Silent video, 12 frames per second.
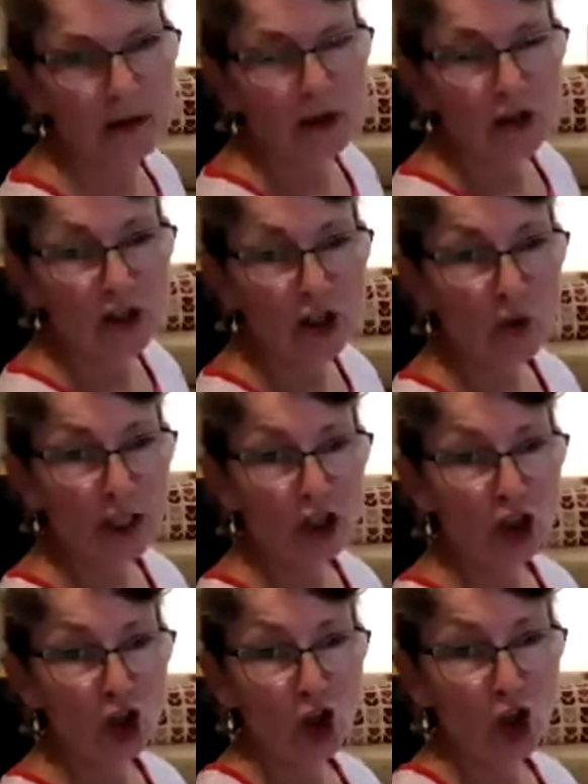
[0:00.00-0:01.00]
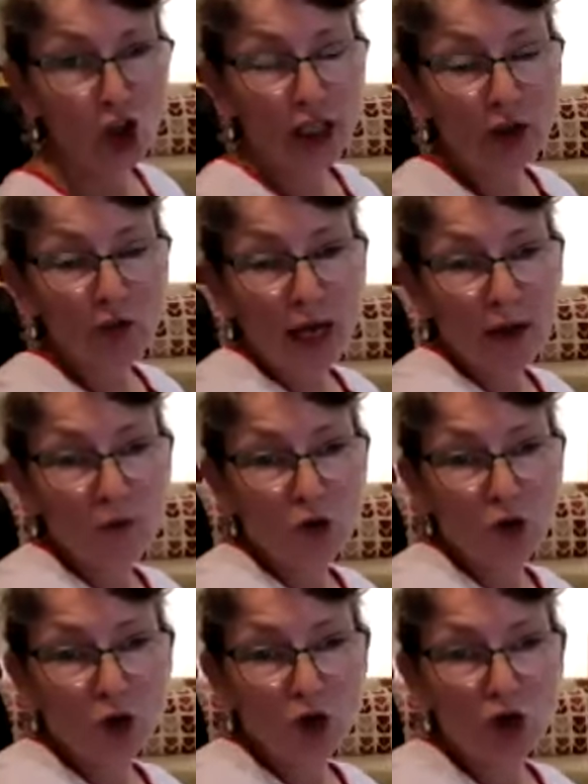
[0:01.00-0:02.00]
So when you're looking round
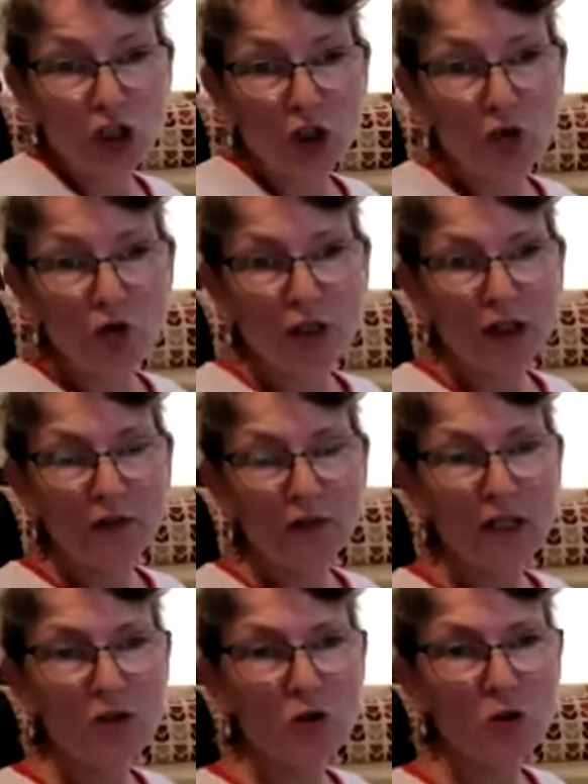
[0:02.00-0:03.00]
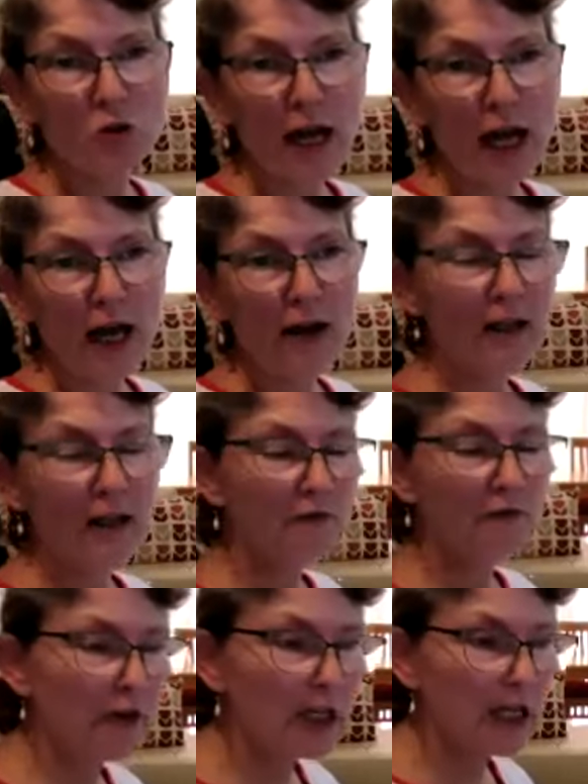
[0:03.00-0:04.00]
your children, if they do that in a
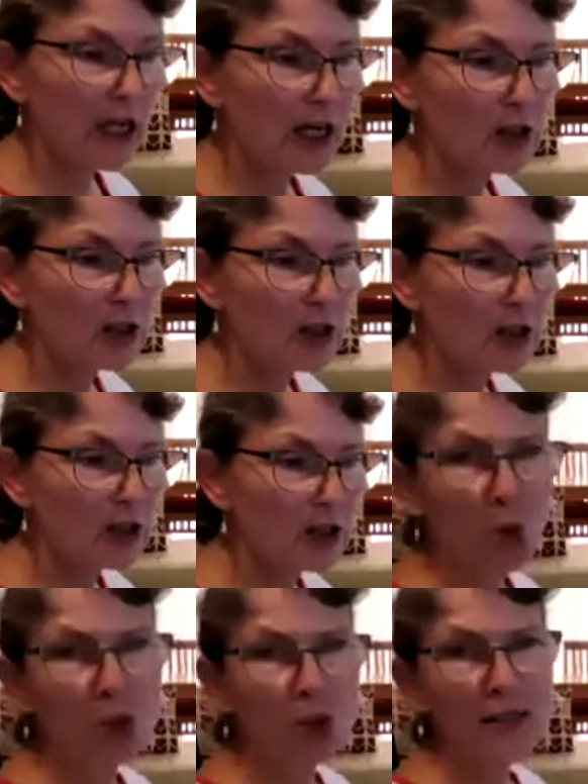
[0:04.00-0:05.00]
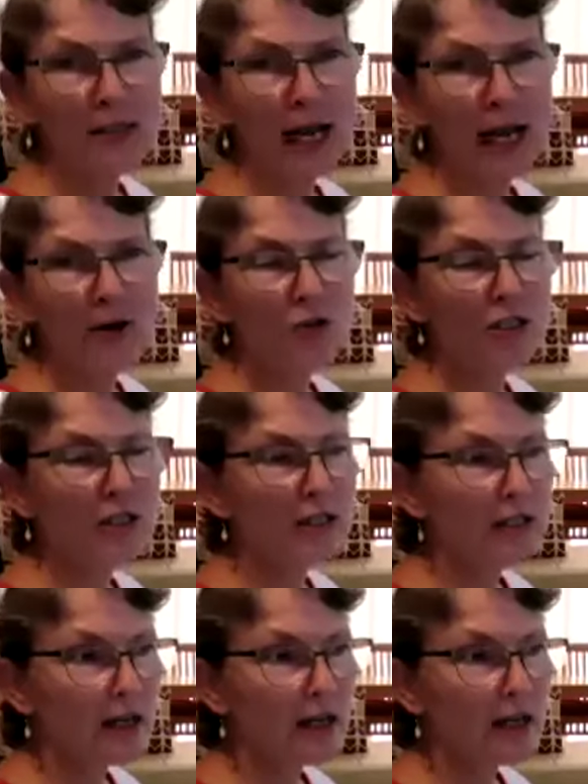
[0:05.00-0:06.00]
very kind way, point it out
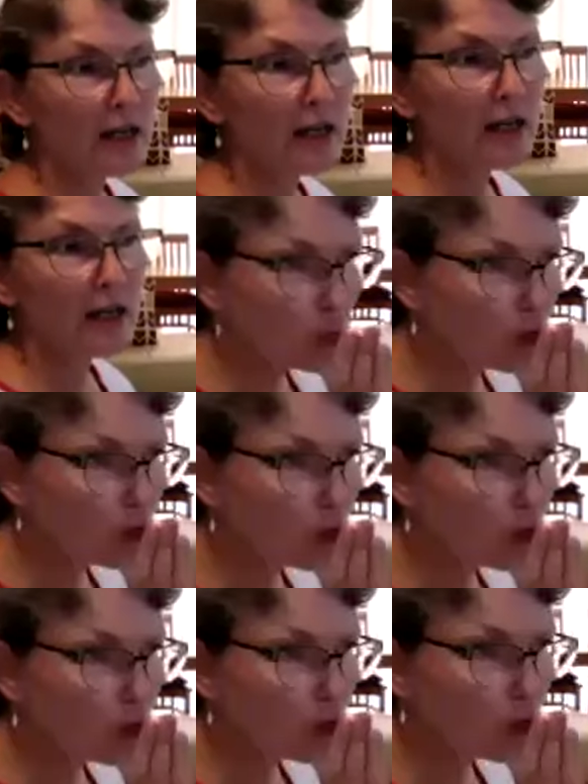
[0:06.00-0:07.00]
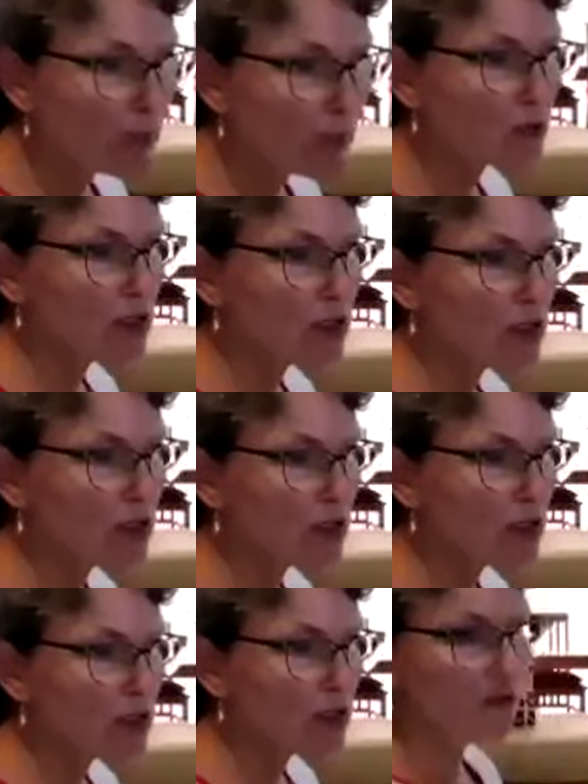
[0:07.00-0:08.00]
and make them think about it. It's a
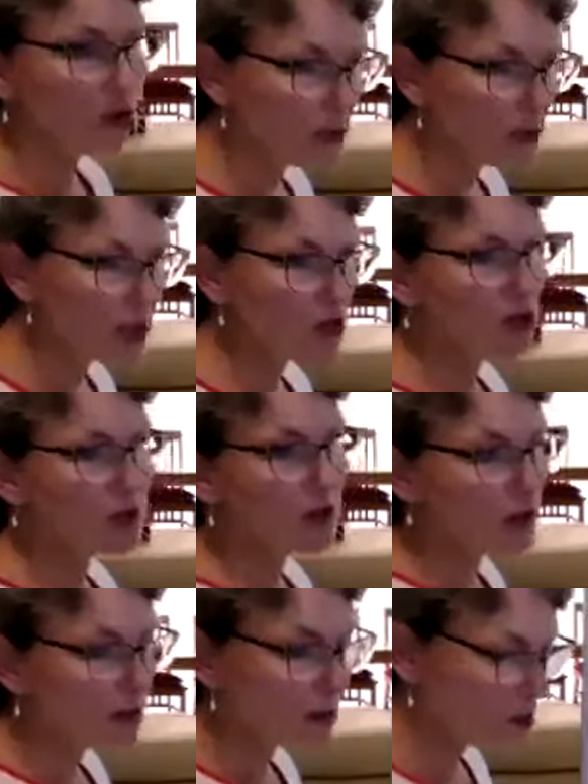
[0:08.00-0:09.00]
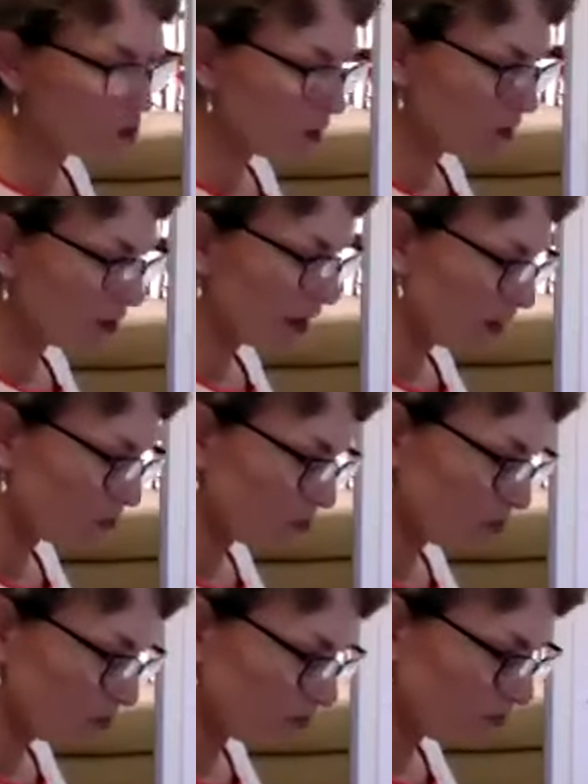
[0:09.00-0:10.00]
full bridge and another one down.